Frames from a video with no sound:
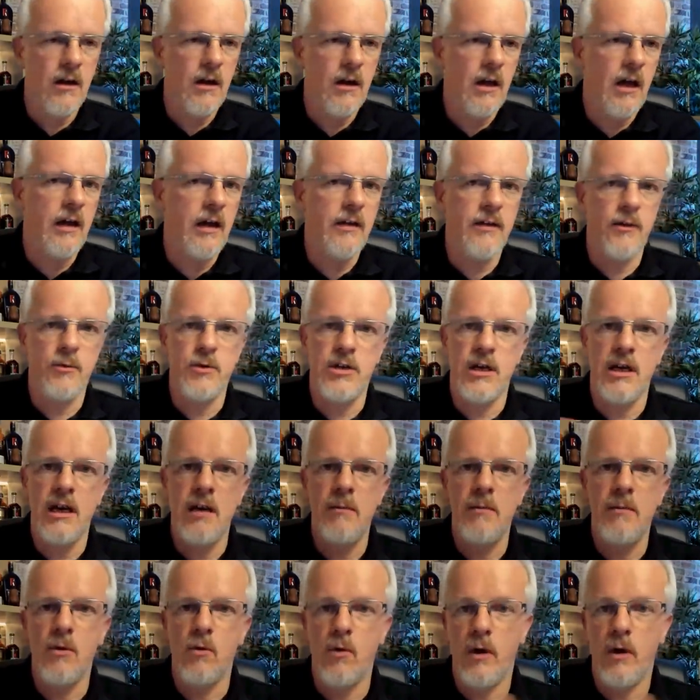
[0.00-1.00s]
There was an
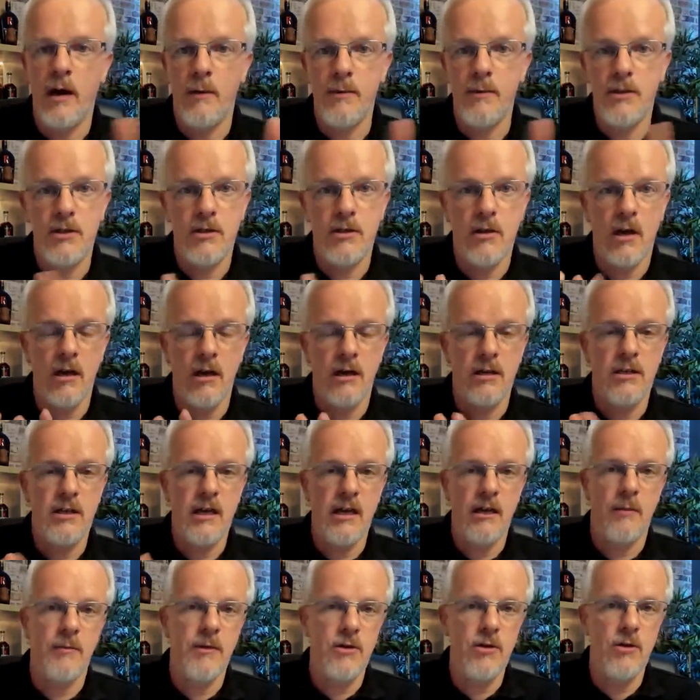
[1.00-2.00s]
email when I was
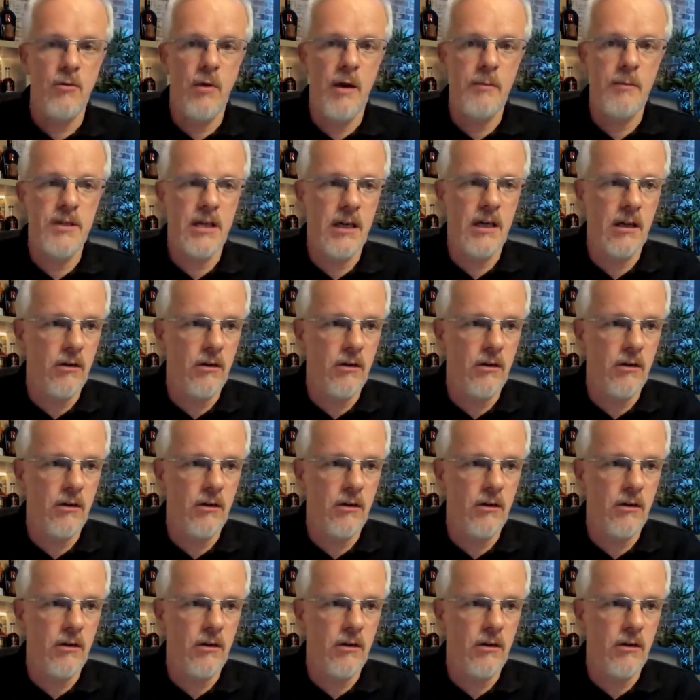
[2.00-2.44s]
setting up the new website.